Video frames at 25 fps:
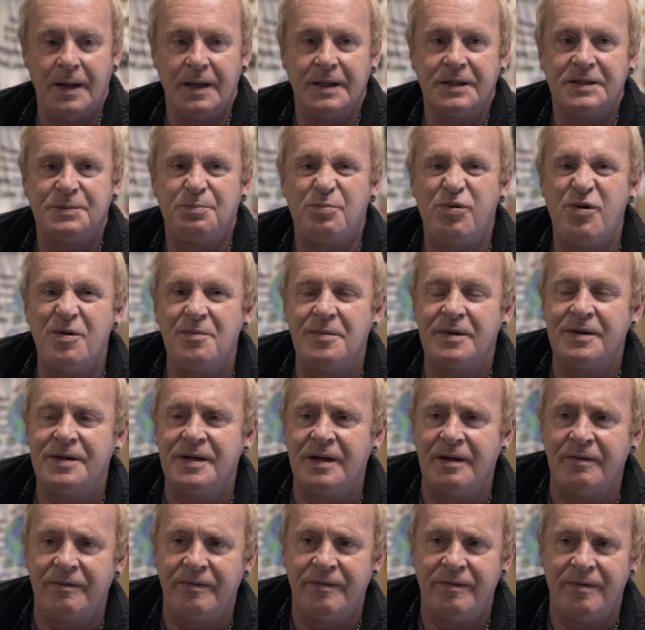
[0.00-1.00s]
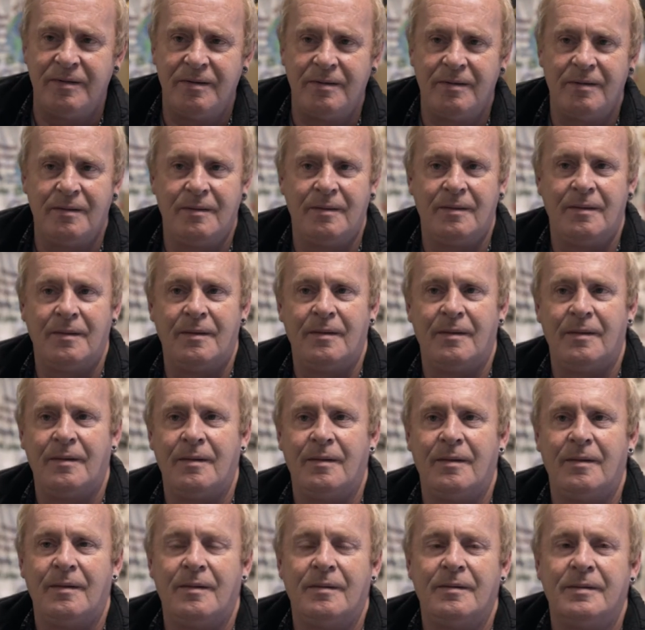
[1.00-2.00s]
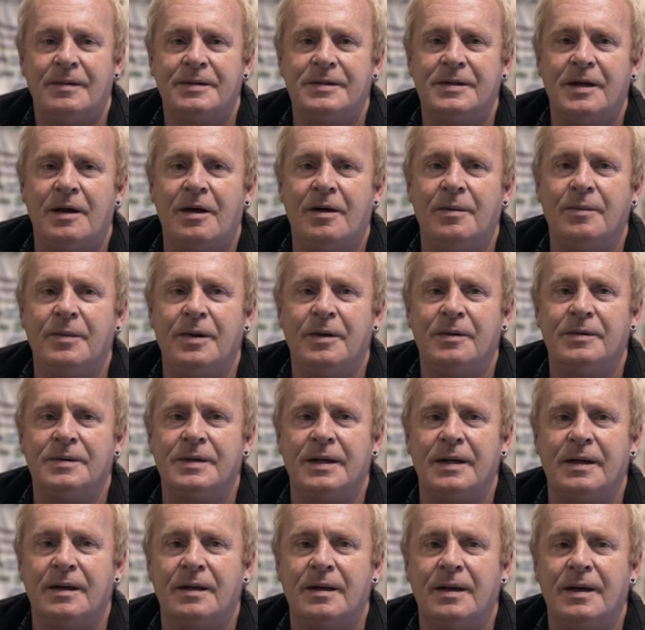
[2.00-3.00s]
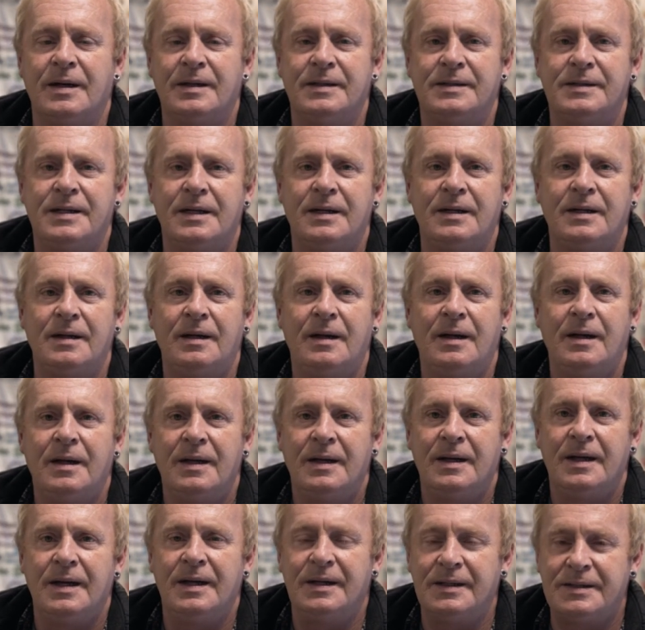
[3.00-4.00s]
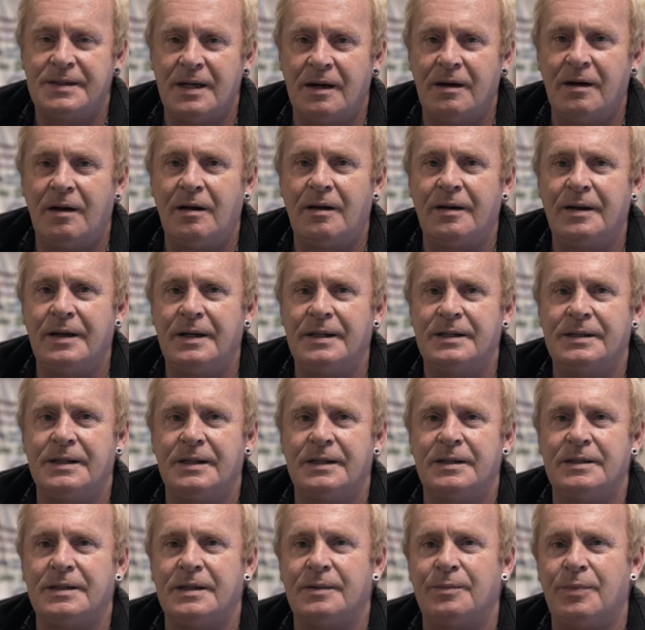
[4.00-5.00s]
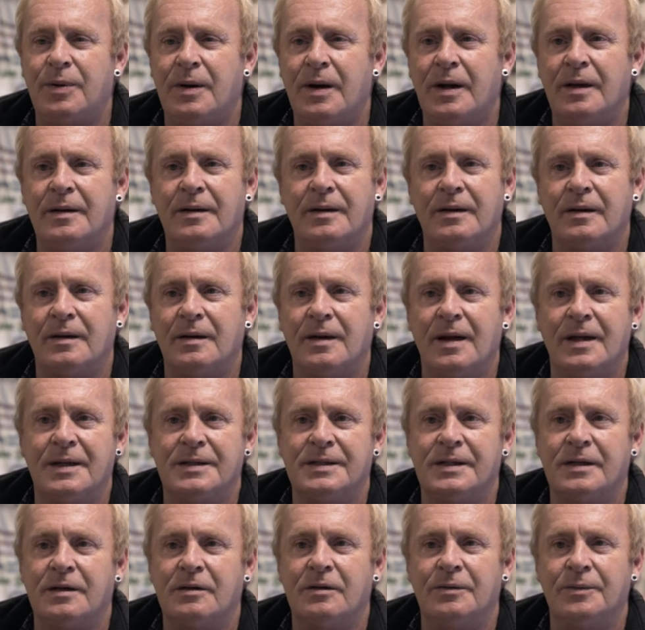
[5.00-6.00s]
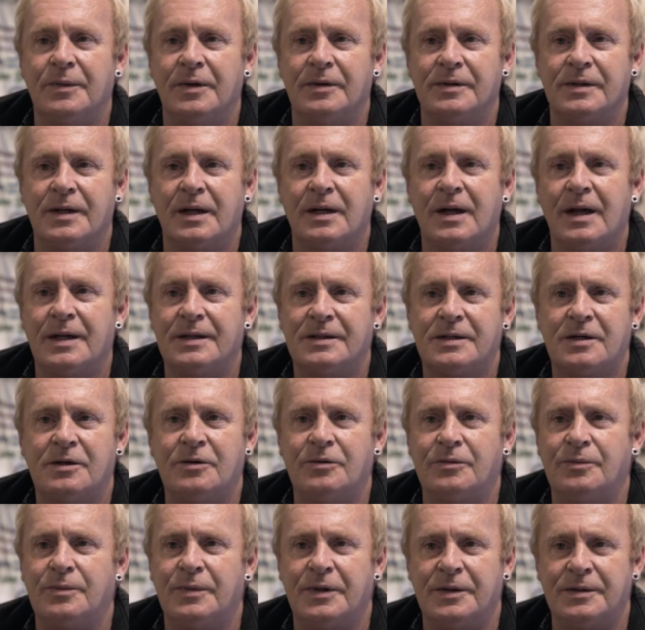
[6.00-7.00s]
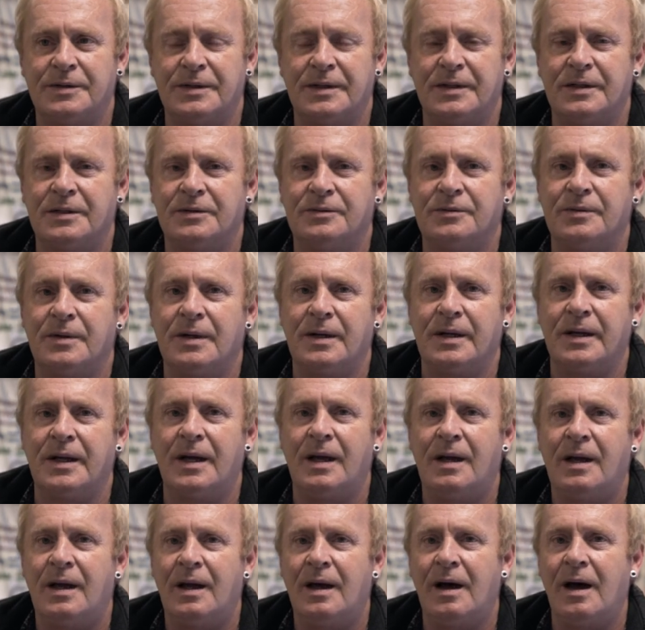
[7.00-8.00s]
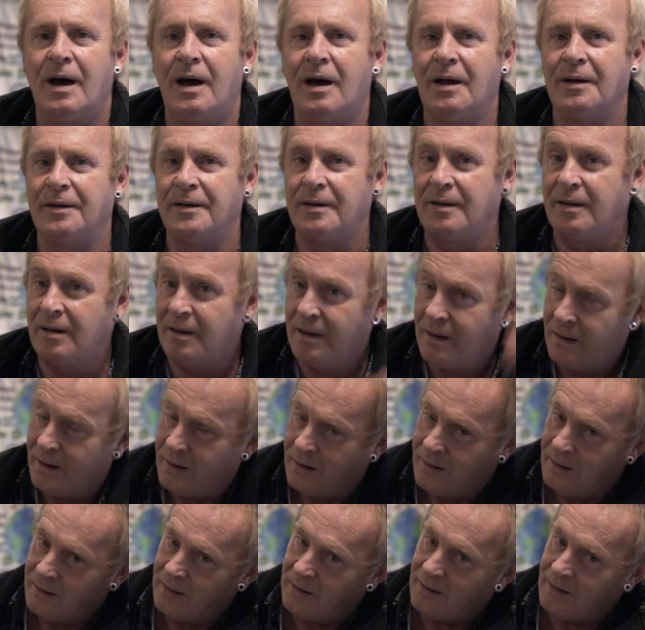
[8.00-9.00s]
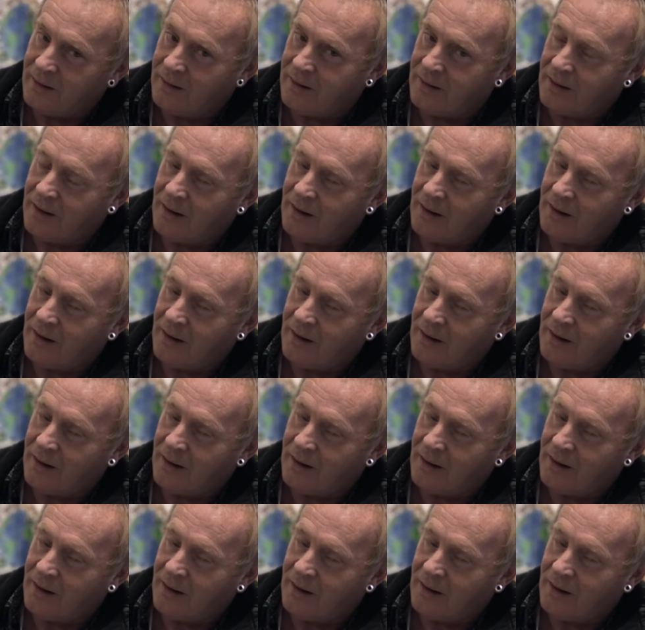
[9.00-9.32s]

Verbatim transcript: It's primitive sort of music. It's it's a lot easier to play than classical music. Classical music is really hard, you